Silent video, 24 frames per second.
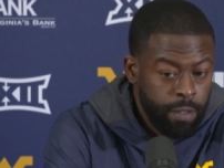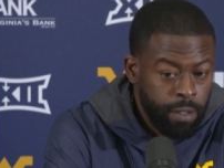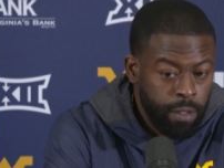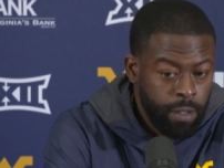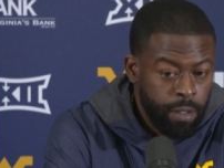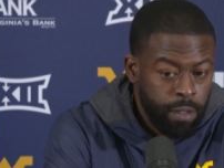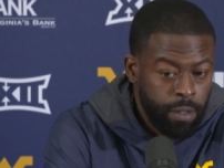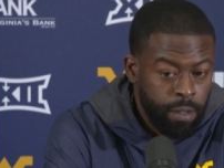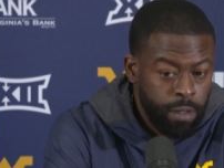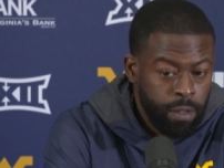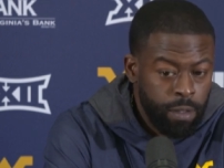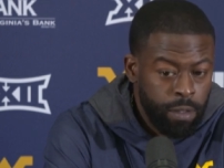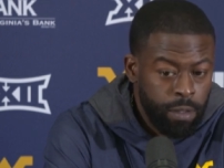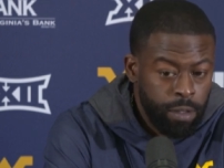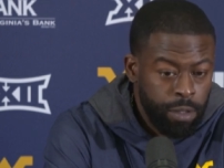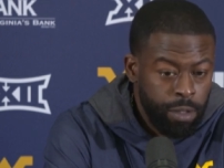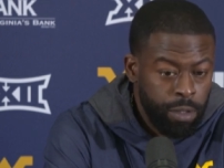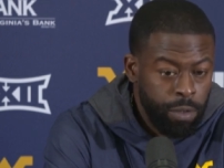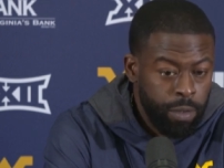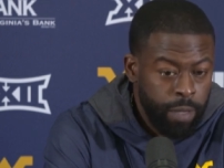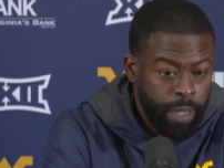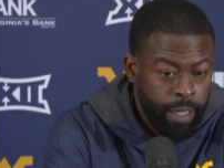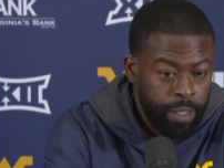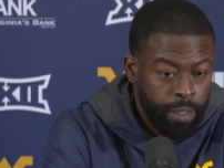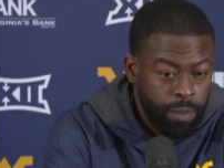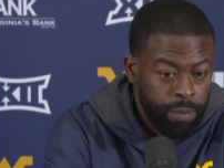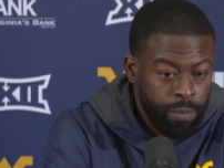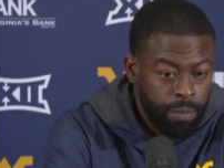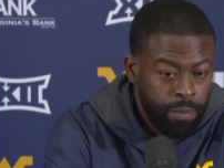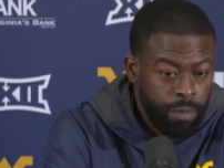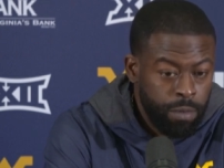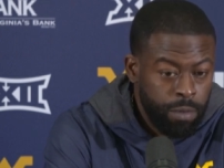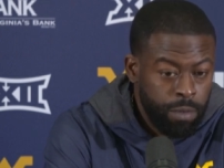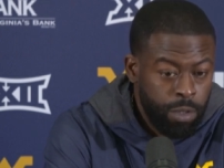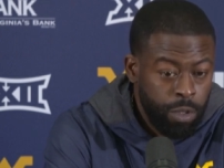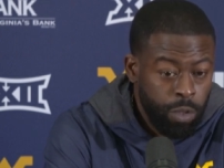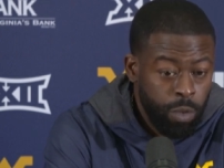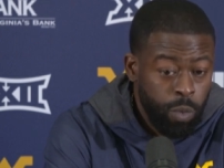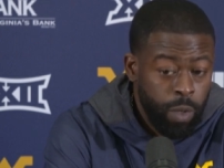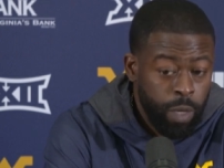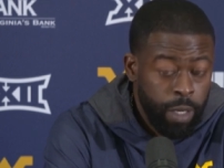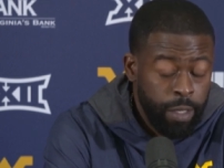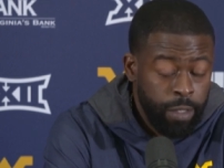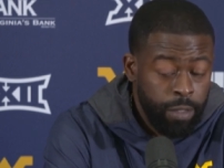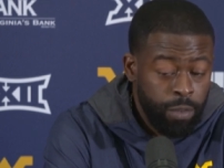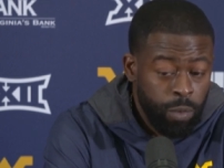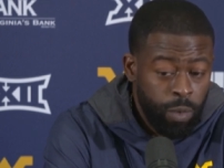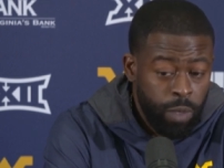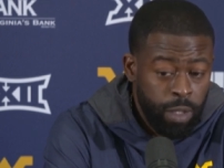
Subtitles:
And you do that in two ways.